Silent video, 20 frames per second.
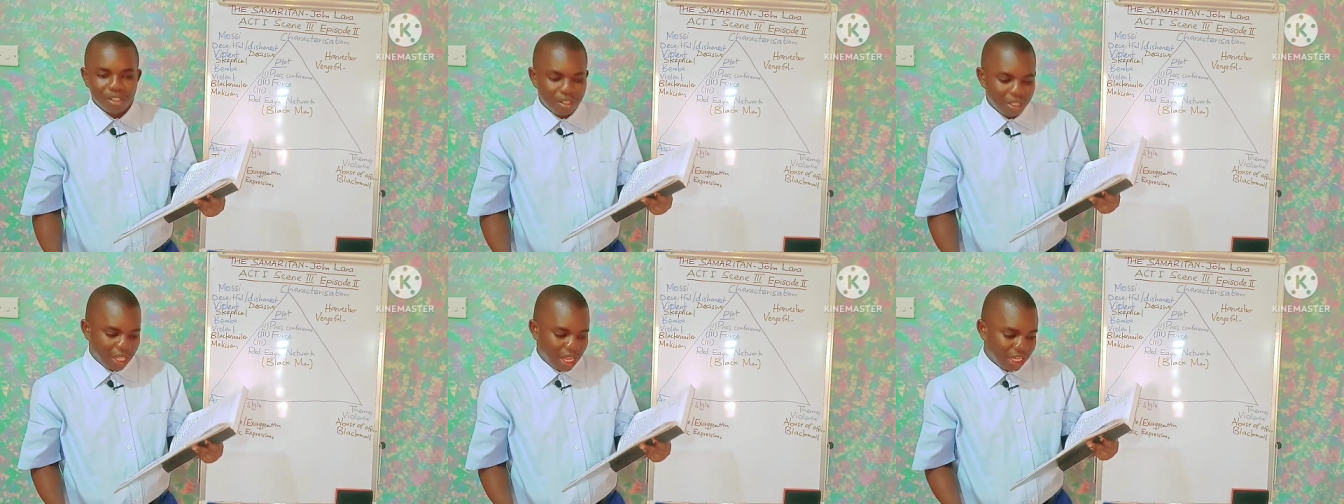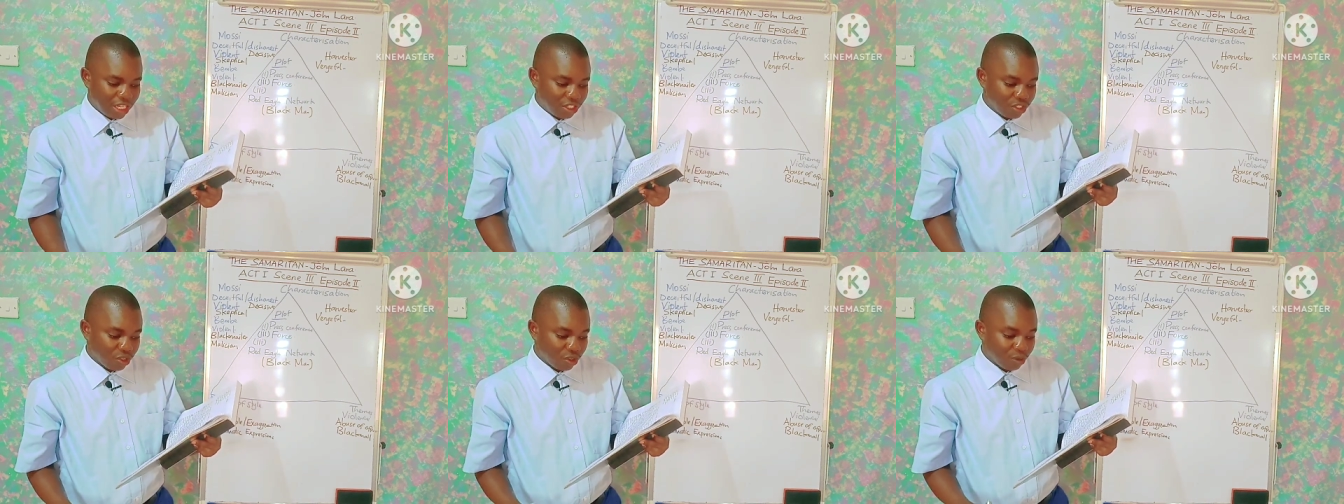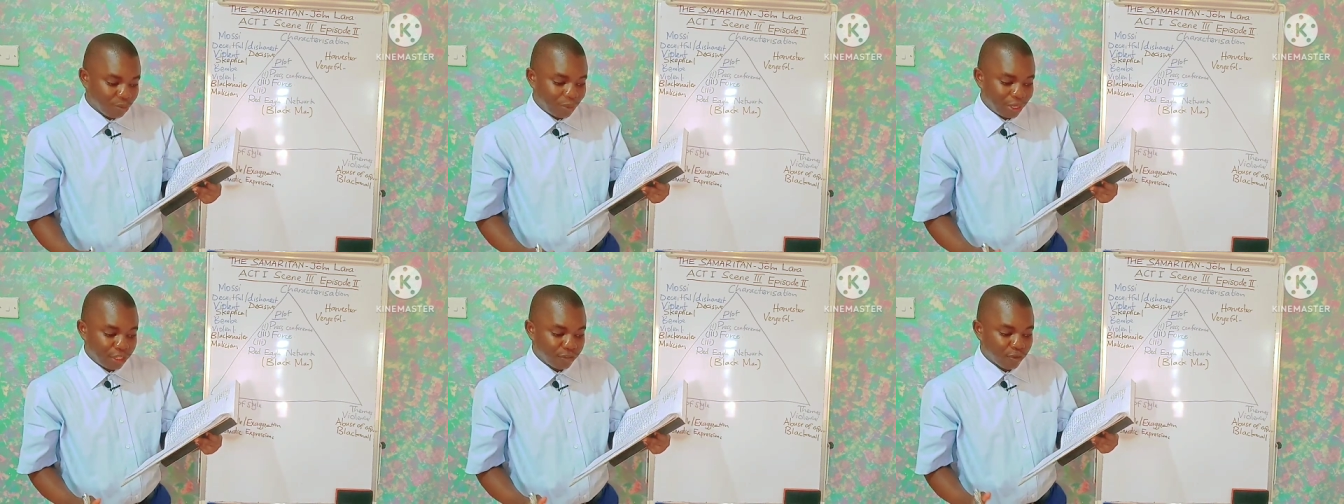that is
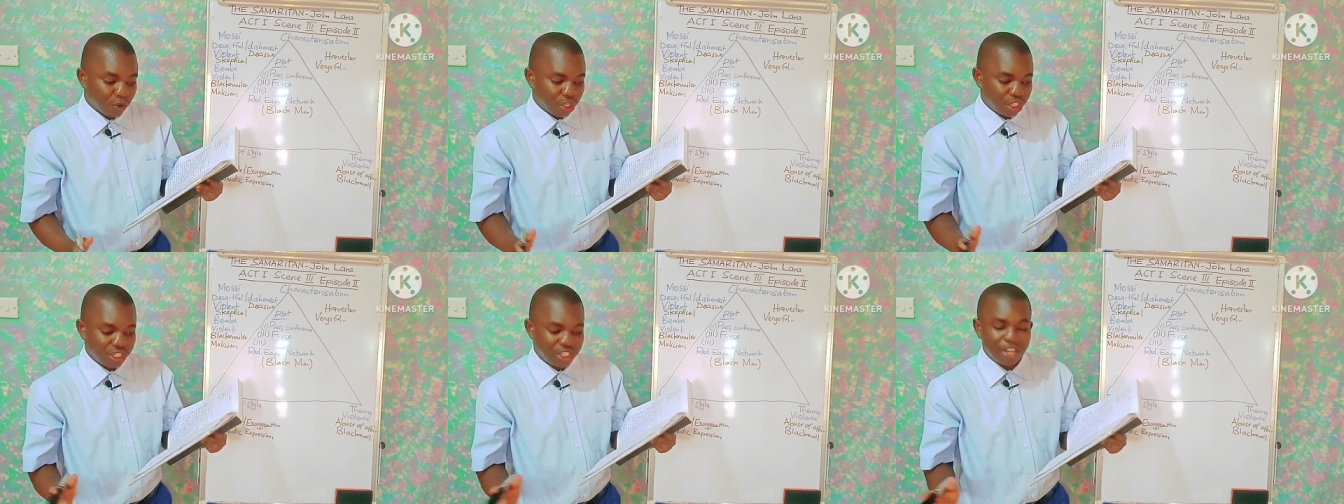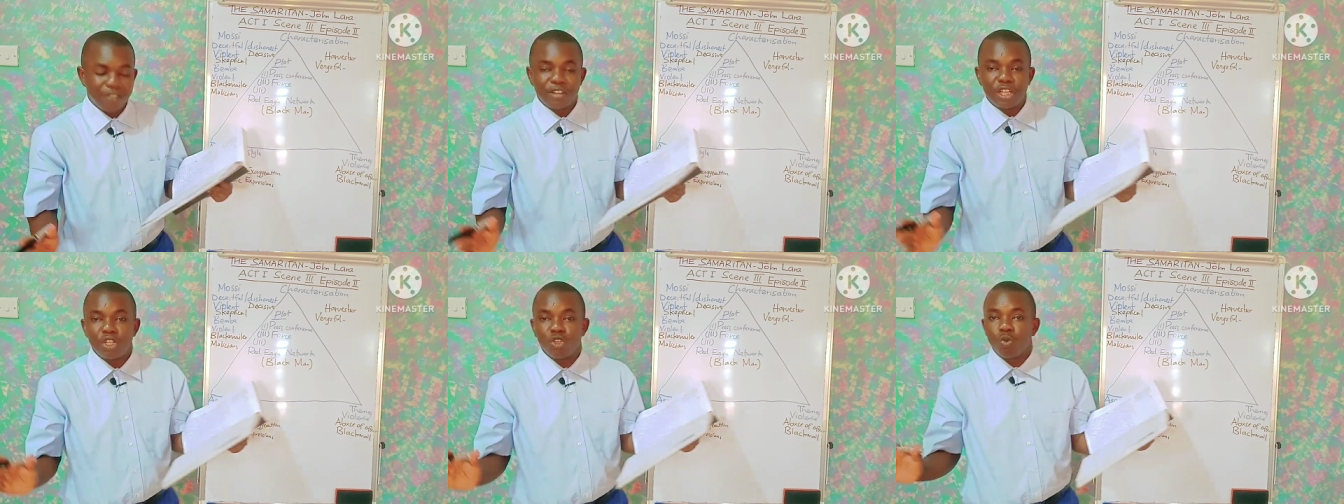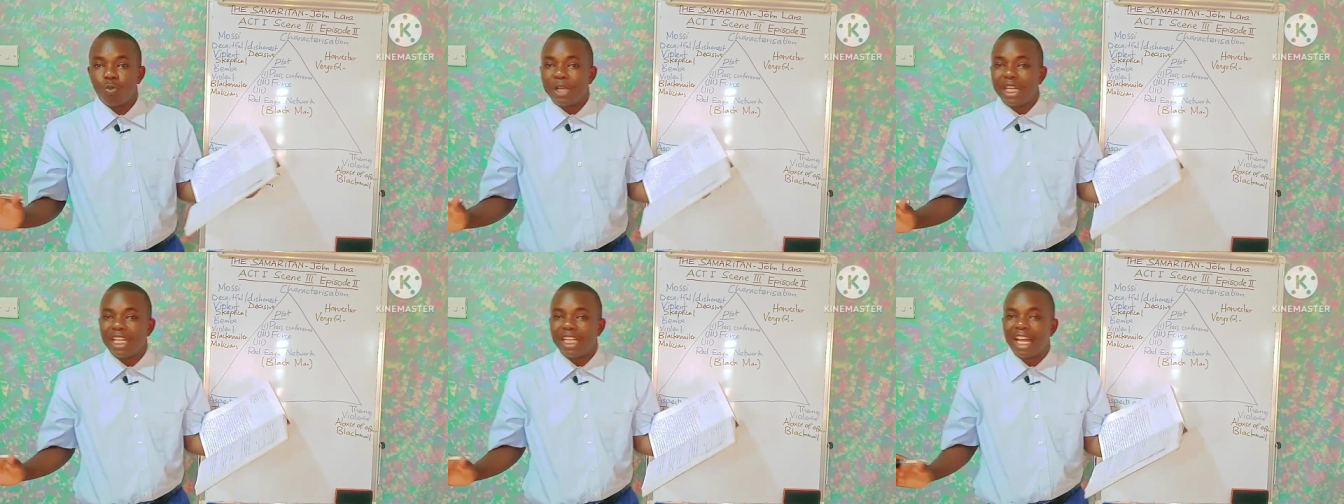on page 47, to
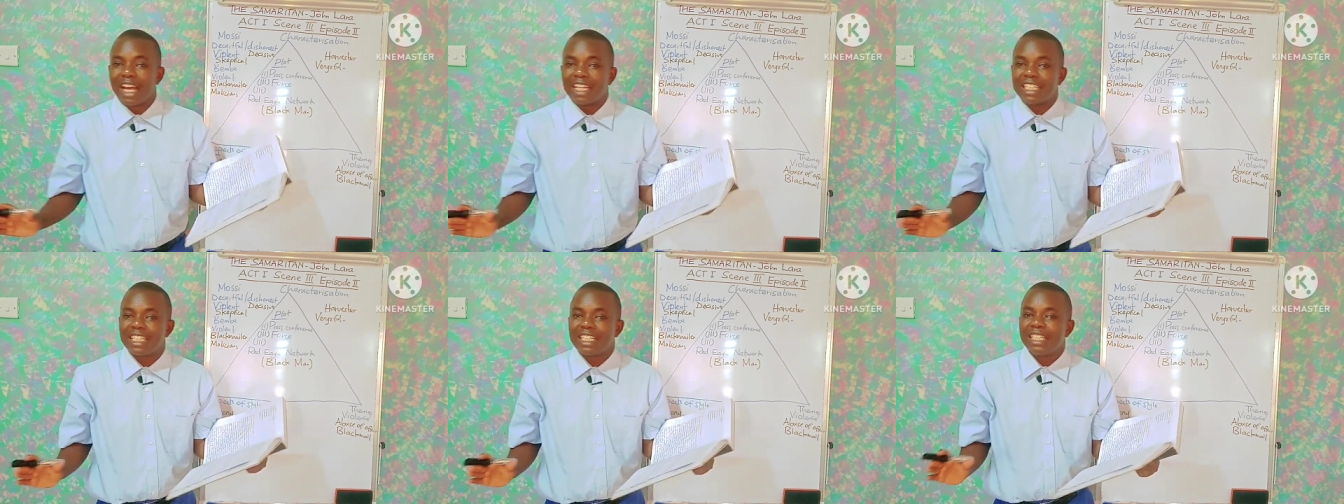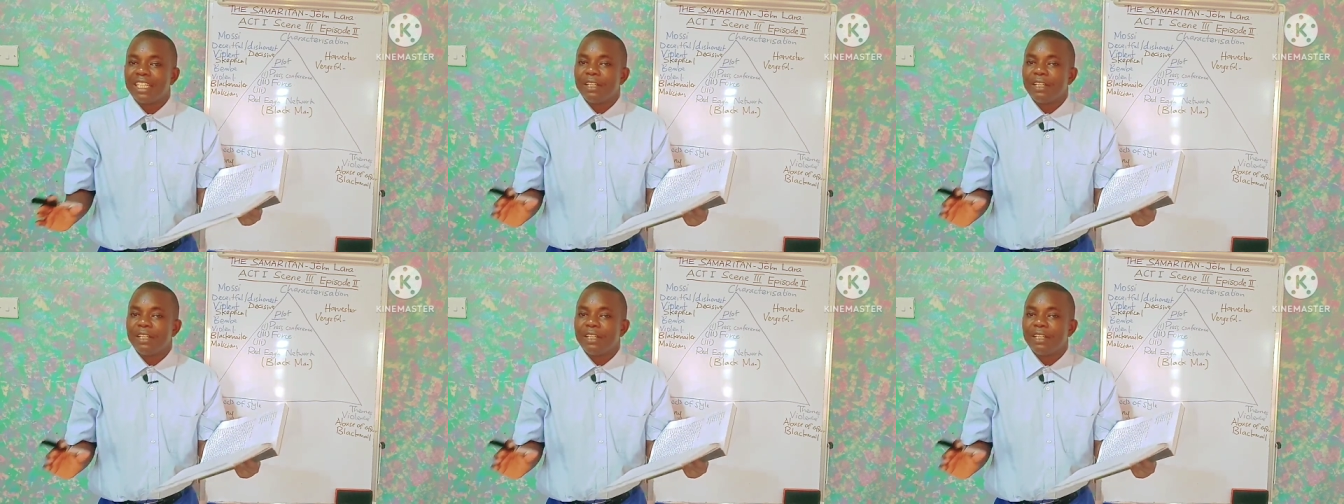mean that